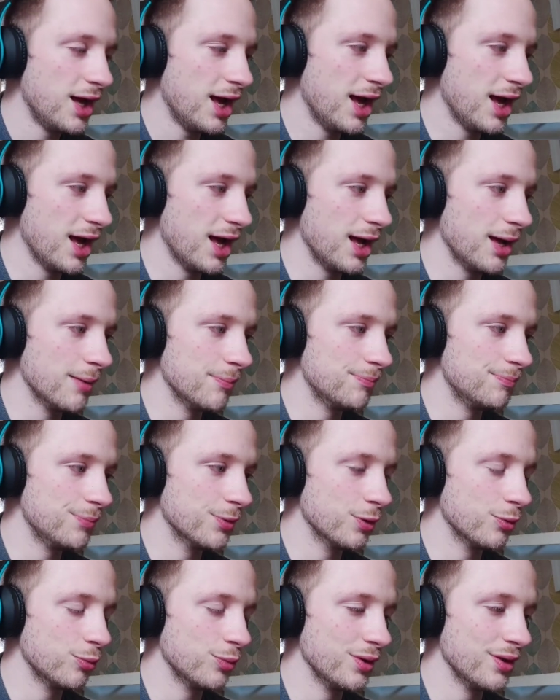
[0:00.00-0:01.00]

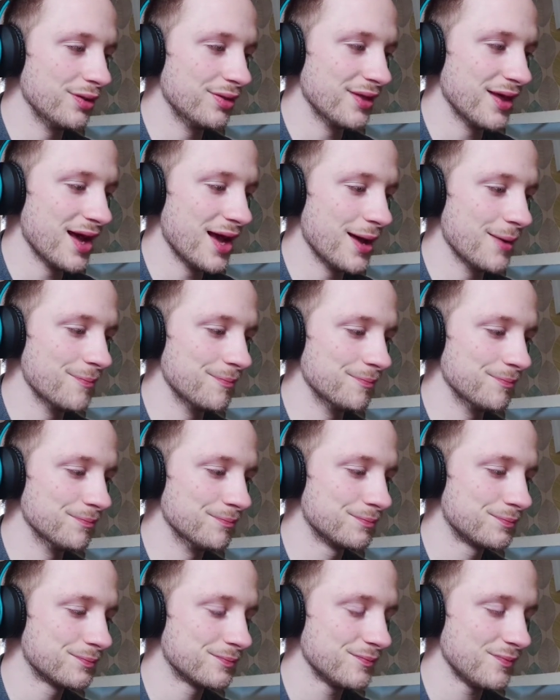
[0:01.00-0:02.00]
But with,
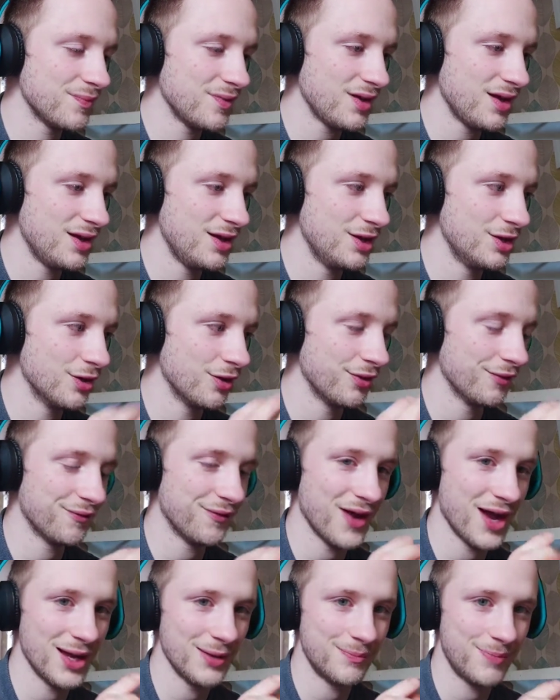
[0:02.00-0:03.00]
you know, the
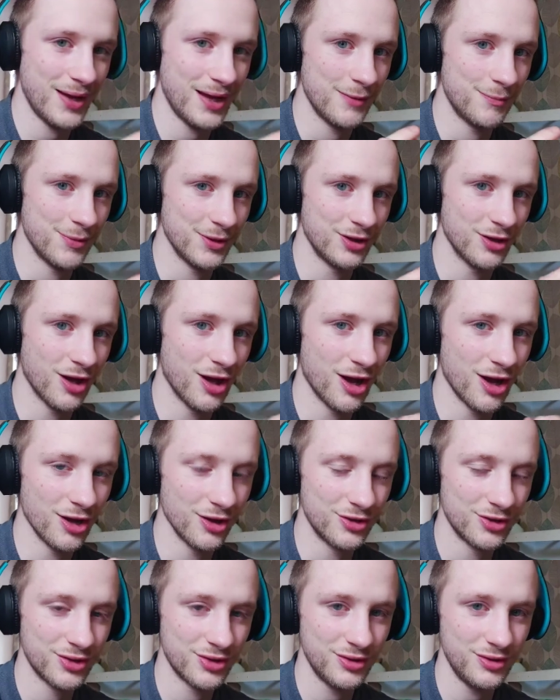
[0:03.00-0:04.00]
fine paper
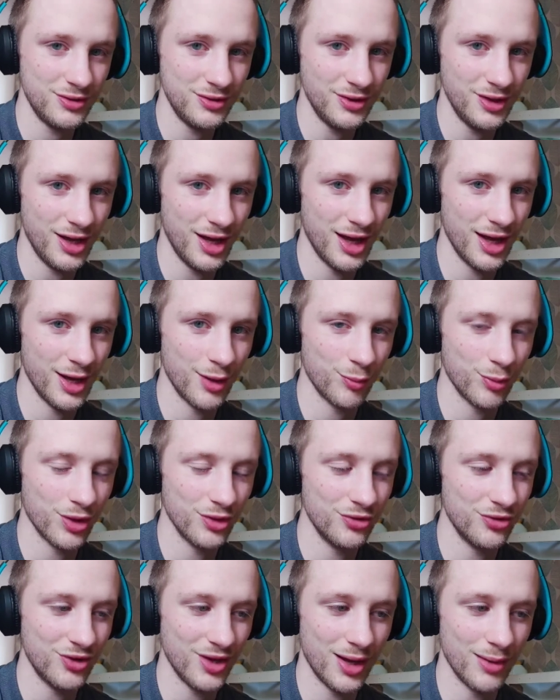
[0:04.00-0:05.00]
card
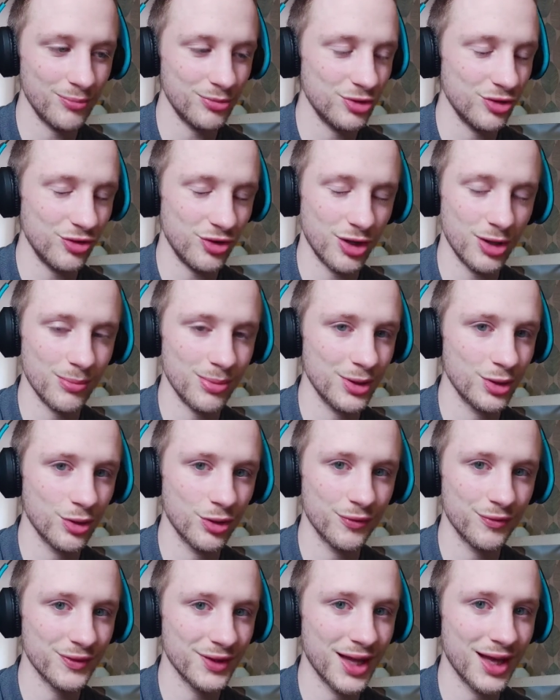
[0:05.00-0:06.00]
ones, I'm just going to be
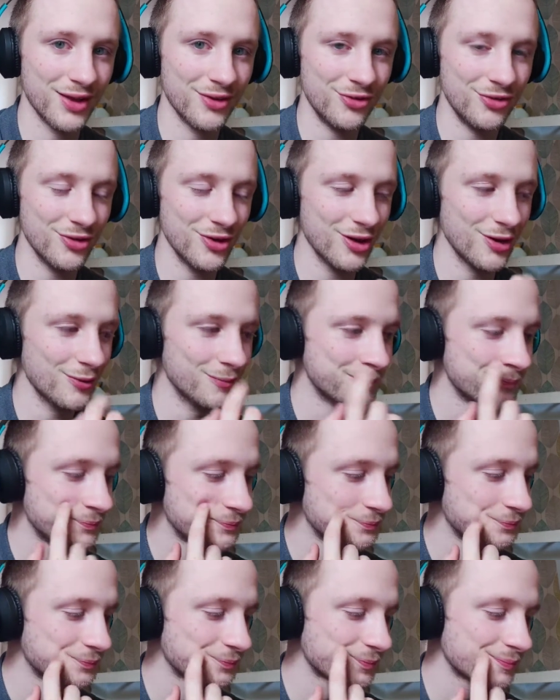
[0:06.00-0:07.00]
awful at. So,
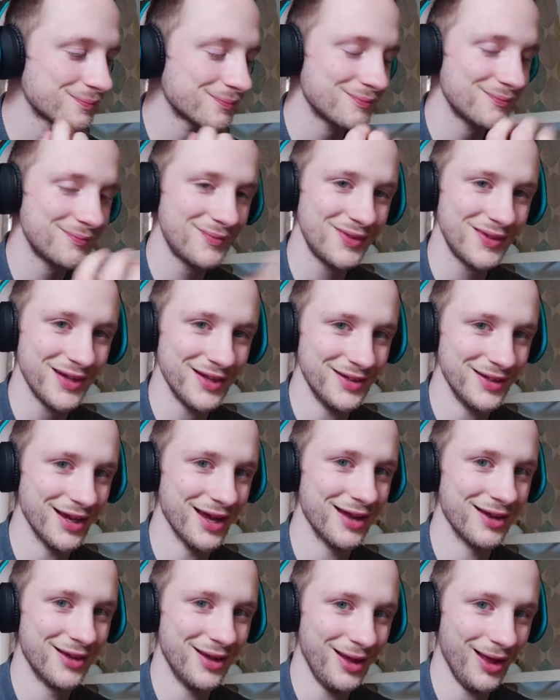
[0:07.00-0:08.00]

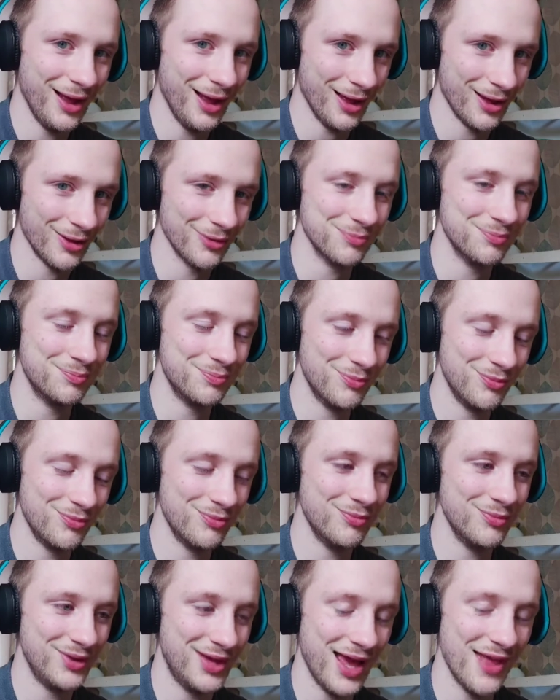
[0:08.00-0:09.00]
yeah, I'll
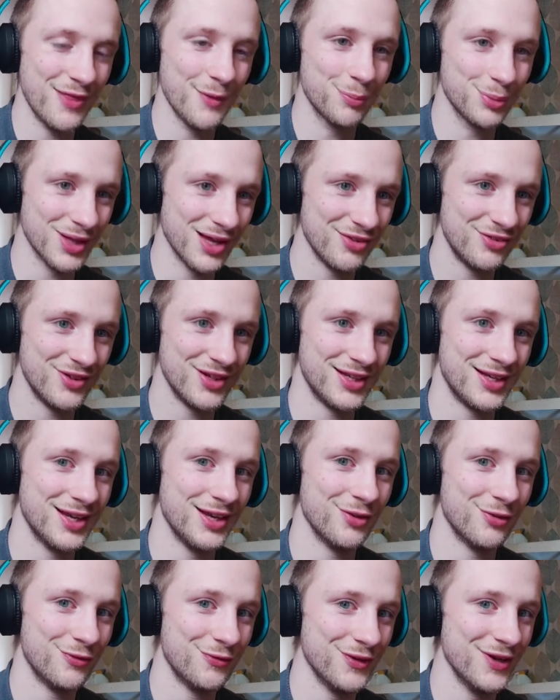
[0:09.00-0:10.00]
get the plastic
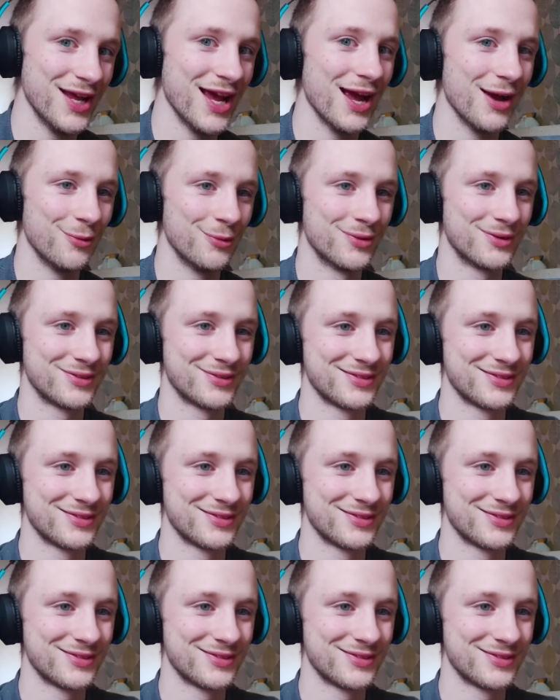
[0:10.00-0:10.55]
kits for now.